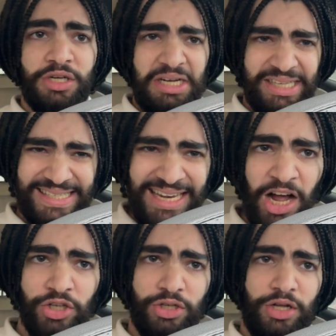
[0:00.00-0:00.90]
It's
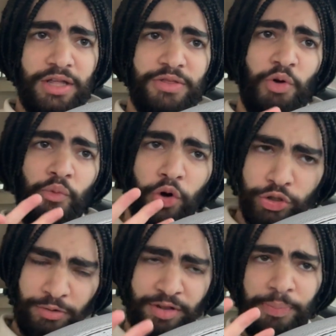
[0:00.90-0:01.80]
not the root
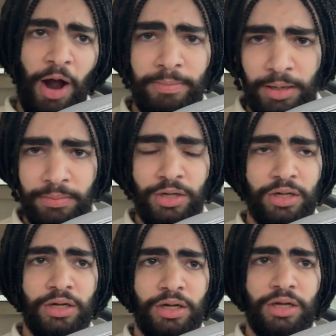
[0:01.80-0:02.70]
of the problem.
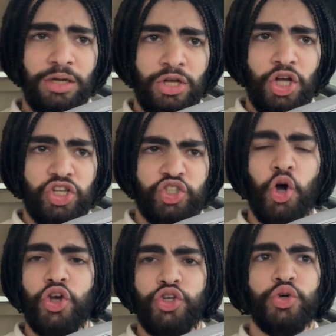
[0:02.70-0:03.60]

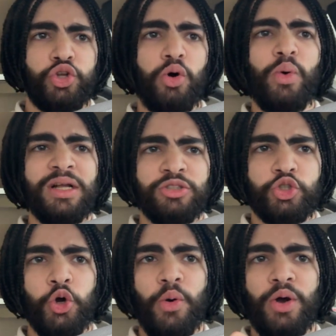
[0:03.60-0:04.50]
So you don't want
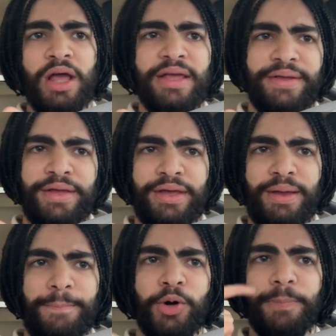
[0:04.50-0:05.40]
to
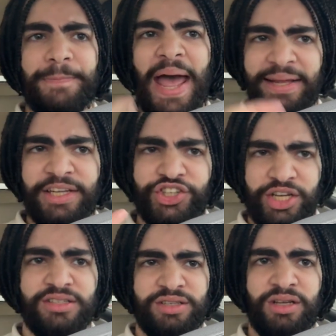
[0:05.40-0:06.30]
put
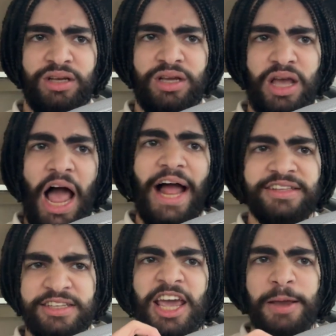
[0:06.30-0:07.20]
bandages and
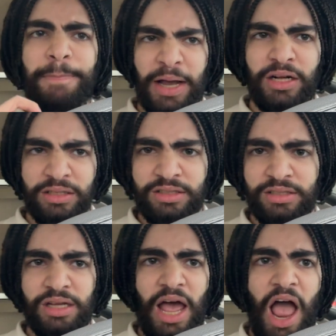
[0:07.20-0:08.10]
take pills
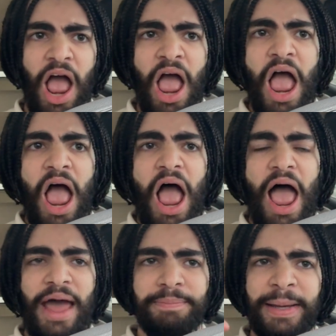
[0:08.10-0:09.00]

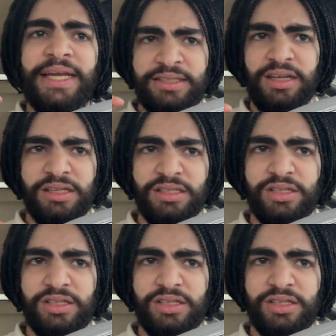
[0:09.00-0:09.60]
and medicines.